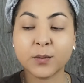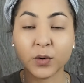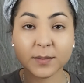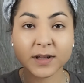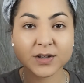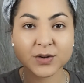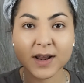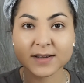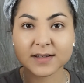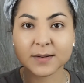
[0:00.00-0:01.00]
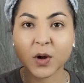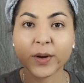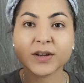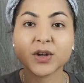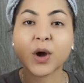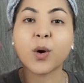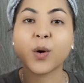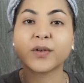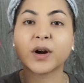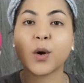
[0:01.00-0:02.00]
what I'm gonna do next is I'm going to go
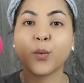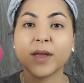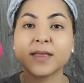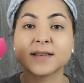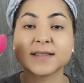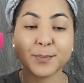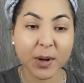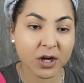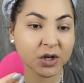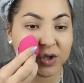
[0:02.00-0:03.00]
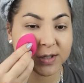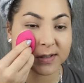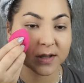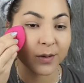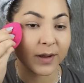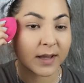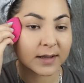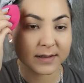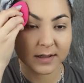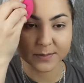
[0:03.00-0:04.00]
over with the sponge so
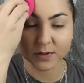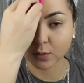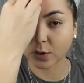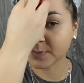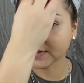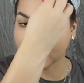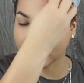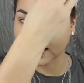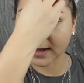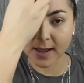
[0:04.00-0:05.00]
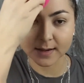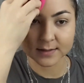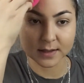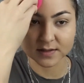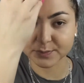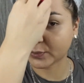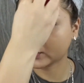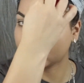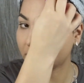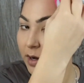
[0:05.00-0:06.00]
it absorbs any excess
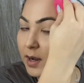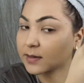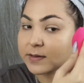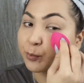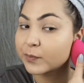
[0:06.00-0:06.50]
product.